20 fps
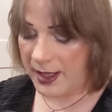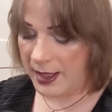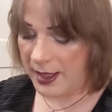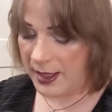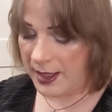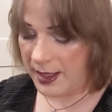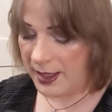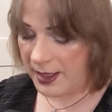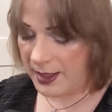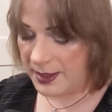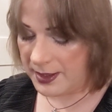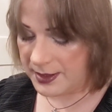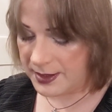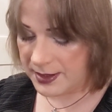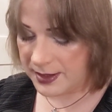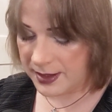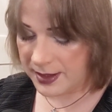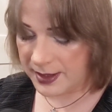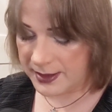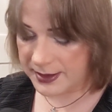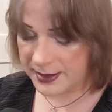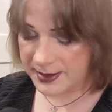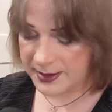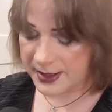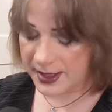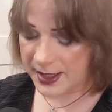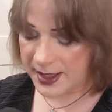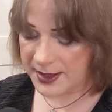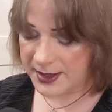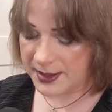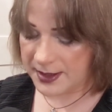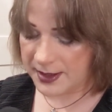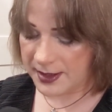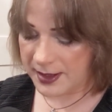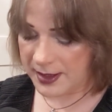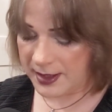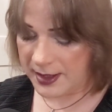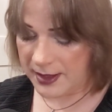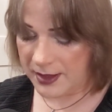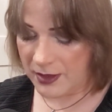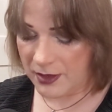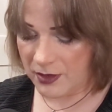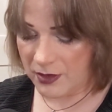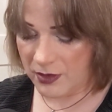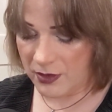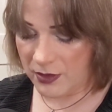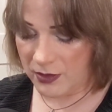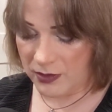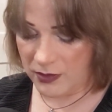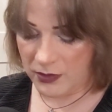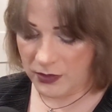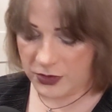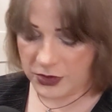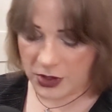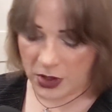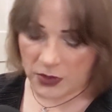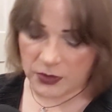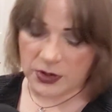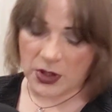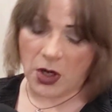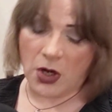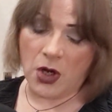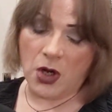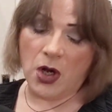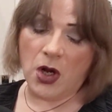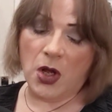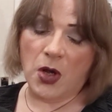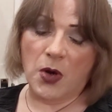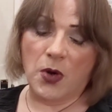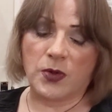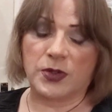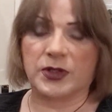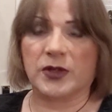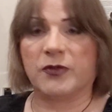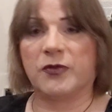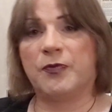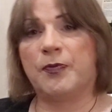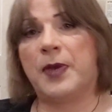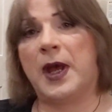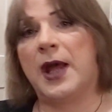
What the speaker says: and as I said, it shows loads of